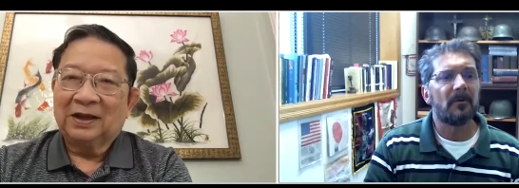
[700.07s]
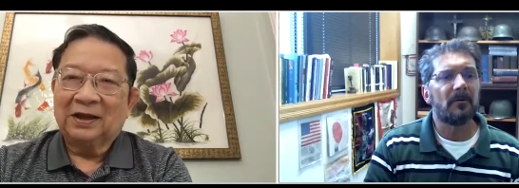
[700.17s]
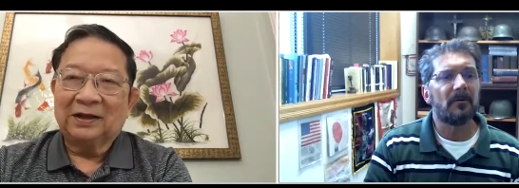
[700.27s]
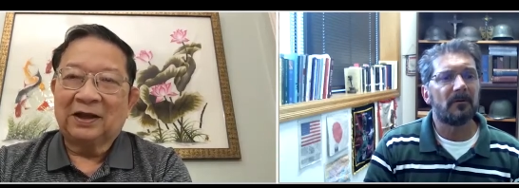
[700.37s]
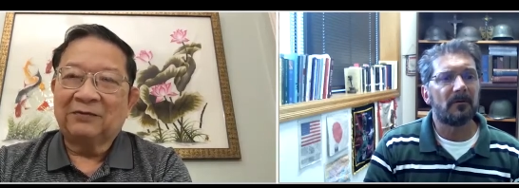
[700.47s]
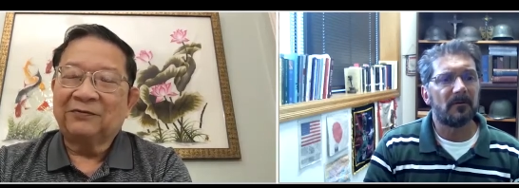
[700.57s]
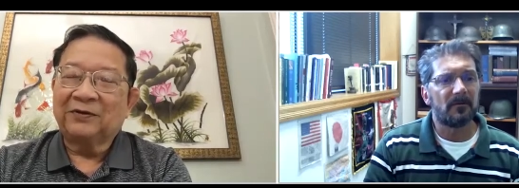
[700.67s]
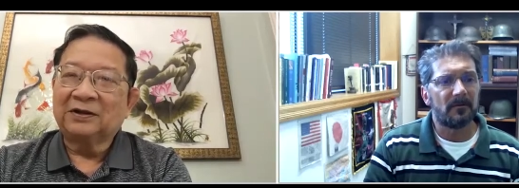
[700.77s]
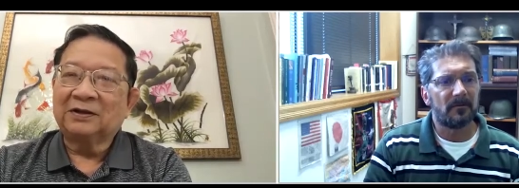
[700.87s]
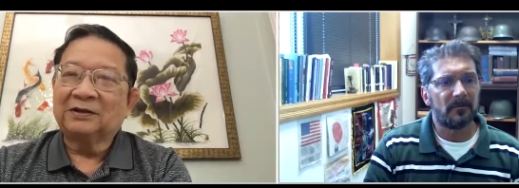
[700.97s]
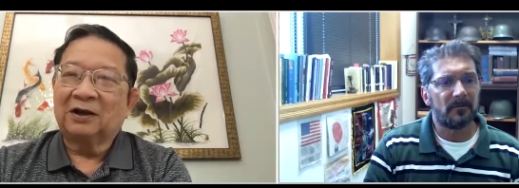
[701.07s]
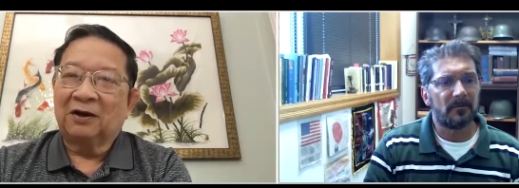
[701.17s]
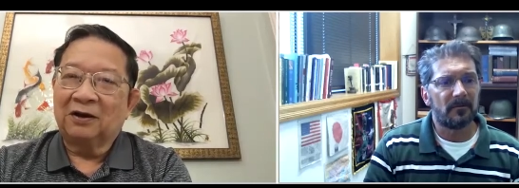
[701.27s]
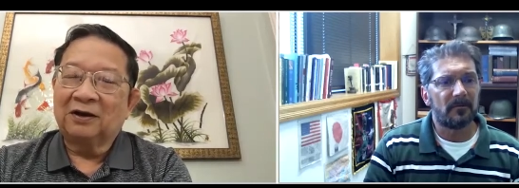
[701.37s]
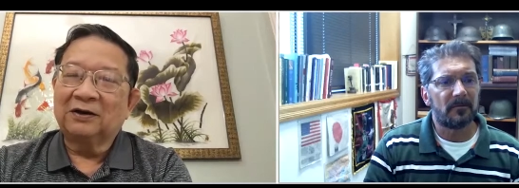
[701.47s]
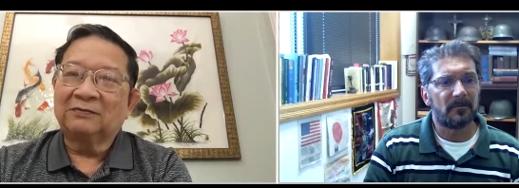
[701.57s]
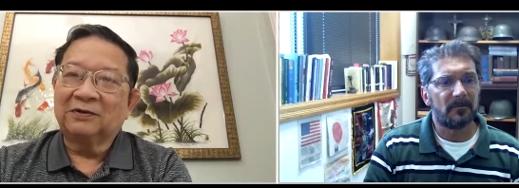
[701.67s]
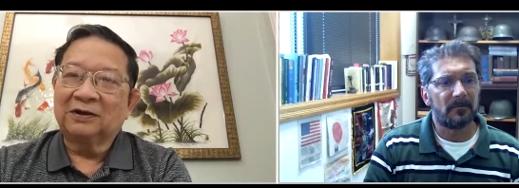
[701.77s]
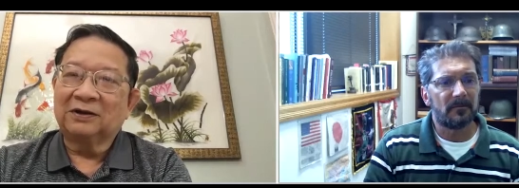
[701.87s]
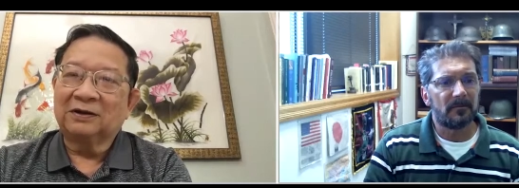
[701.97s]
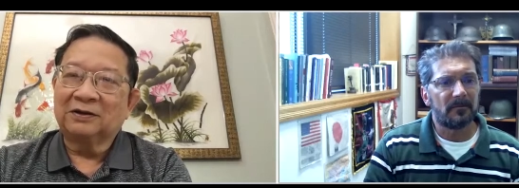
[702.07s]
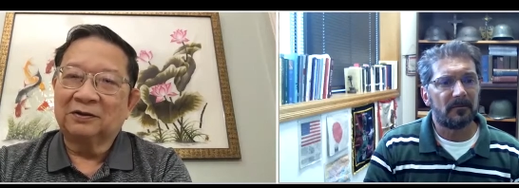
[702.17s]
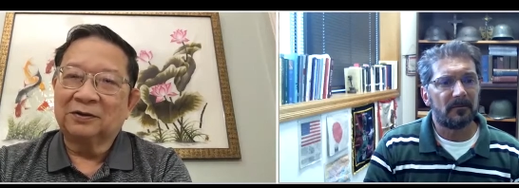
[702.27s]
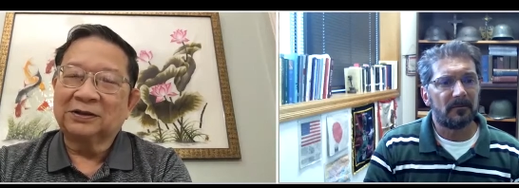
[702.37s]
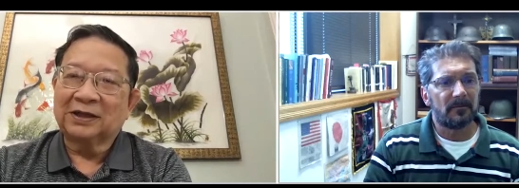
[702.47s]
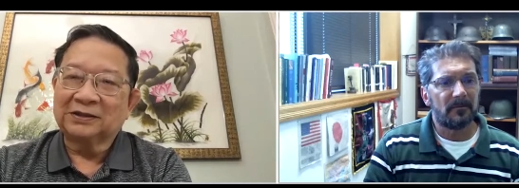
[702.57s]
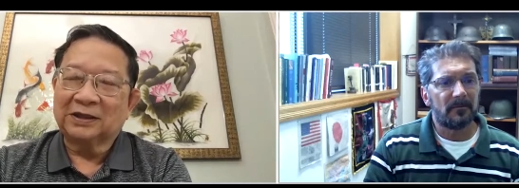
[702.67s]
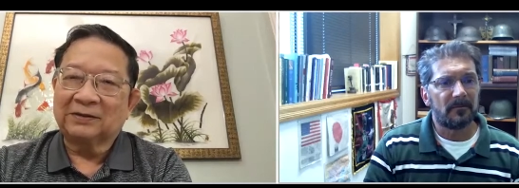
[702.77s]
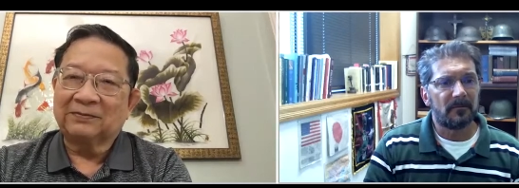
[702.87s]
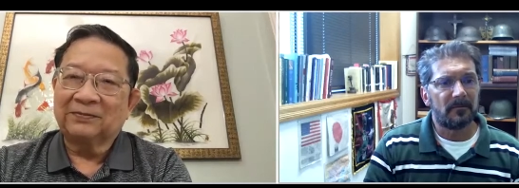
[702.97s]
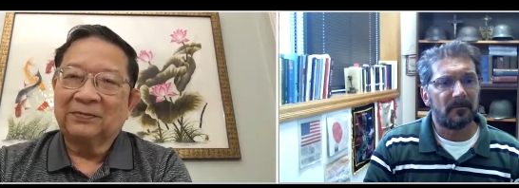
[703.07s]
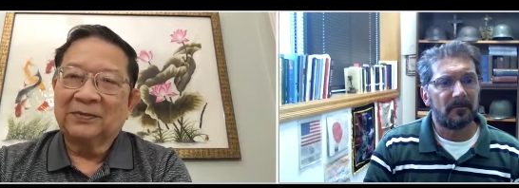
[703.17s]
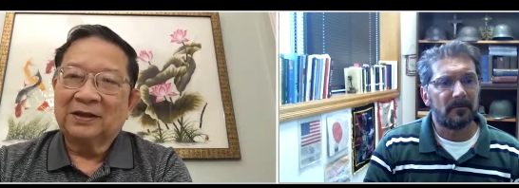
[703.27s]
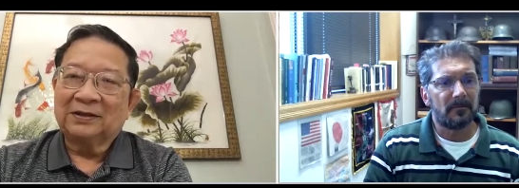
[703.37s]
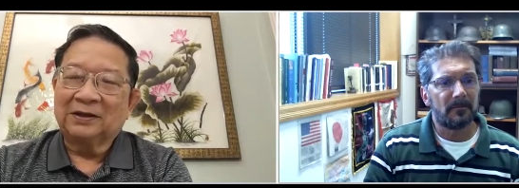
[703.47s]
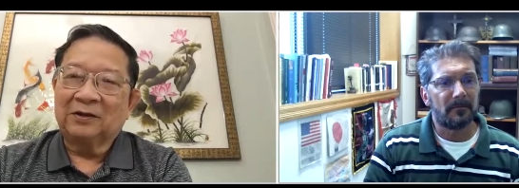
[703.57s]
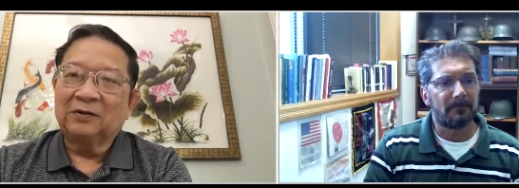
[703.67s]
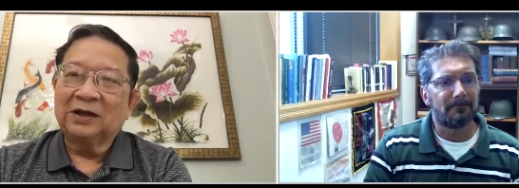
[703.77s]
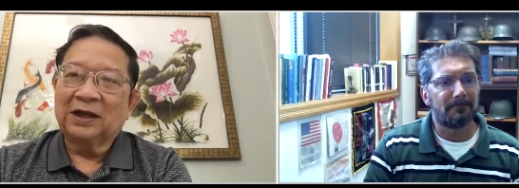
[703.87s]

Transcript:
Speaker 1: And I failed all of the, those exams. The only